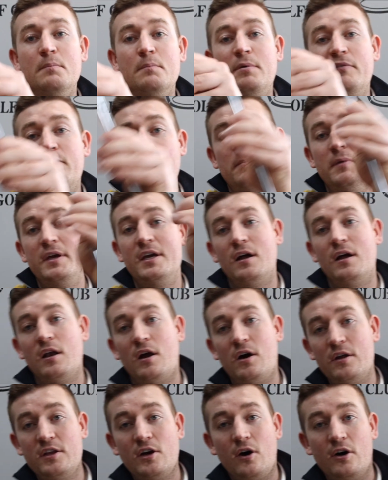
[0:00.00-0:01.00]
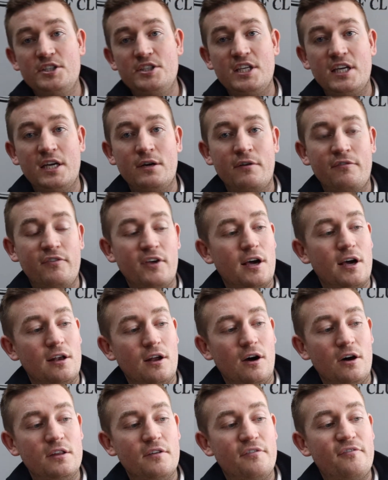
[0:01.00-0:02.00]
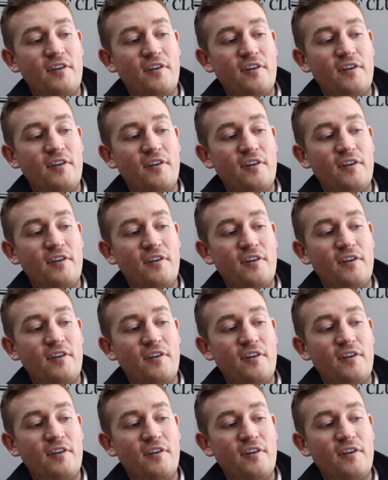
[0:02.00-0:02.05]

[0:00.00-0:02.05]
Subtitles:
But for me, I like the idea of it. I like the